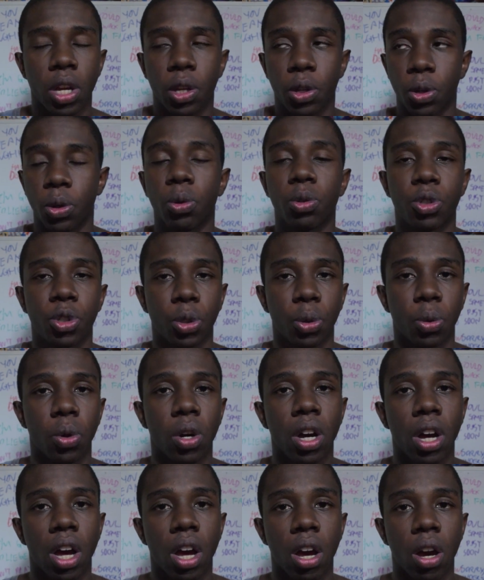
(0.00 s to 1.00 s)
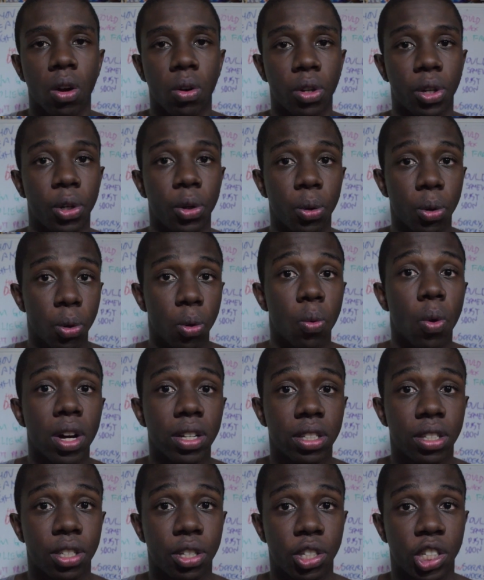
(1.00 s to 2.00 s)
you who
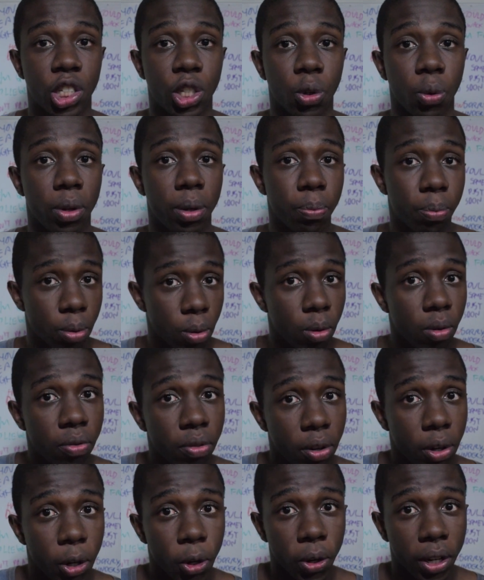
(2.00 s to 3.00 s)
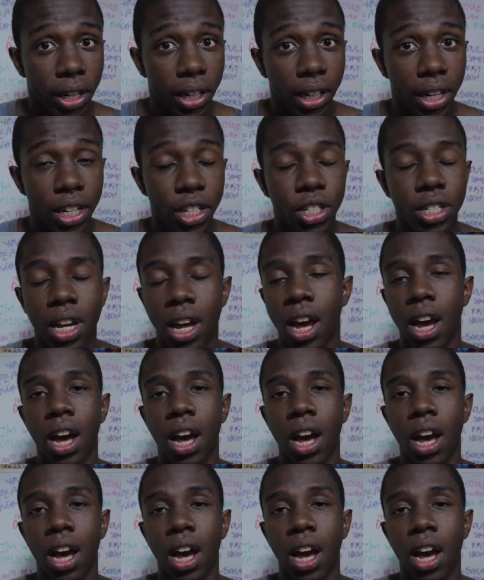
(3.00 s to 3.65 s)
wants to improve your English,